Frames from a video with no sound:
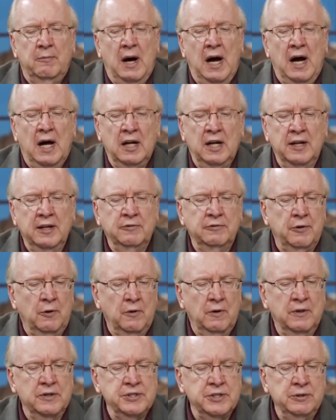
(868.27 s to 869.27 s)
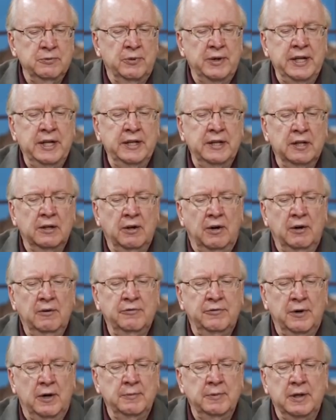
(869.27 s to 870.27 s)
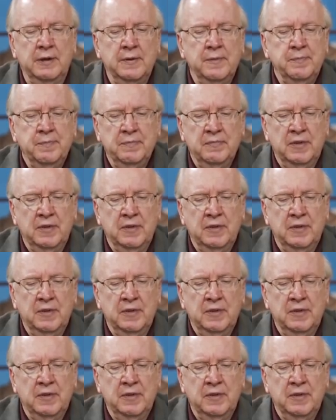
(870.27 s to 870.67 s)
modeling for us, and we need to learn from it.